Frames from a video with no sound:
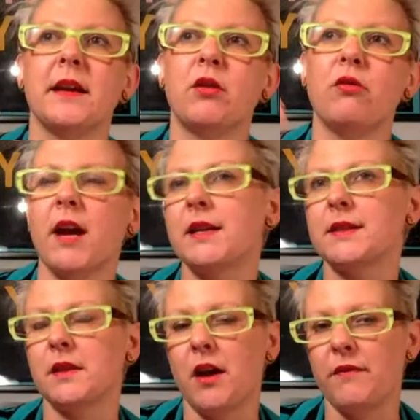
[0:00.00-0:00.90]
and creates
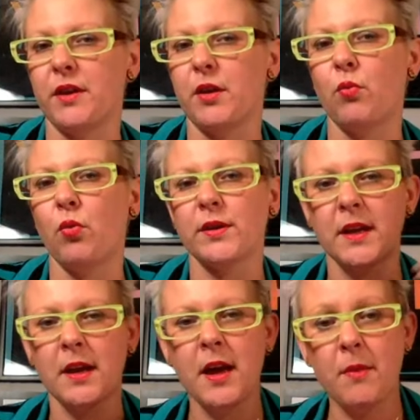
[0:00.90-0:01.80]
the life that he wants.
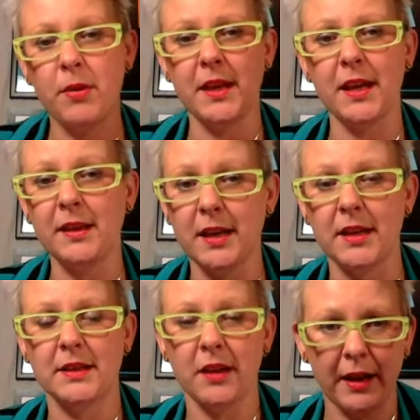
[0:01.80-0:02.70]
But then
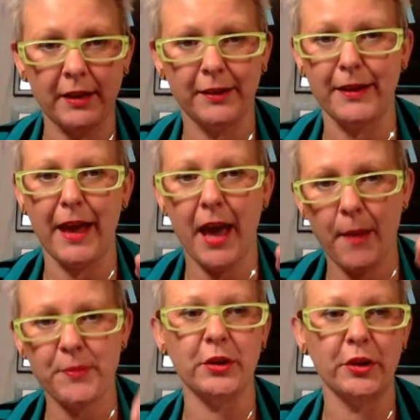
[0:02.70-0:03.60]
there's like
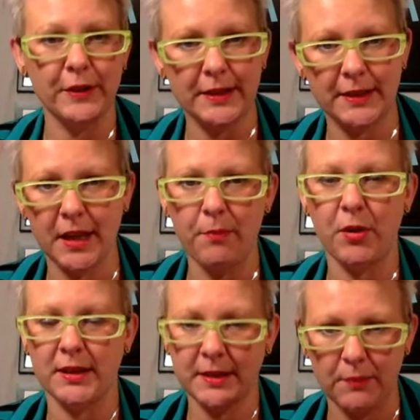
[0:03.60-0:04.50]
absolute
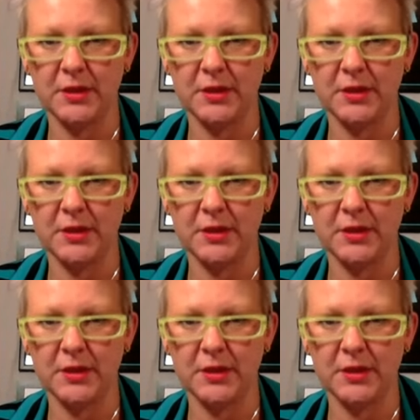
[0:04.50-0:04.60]
step-by-step,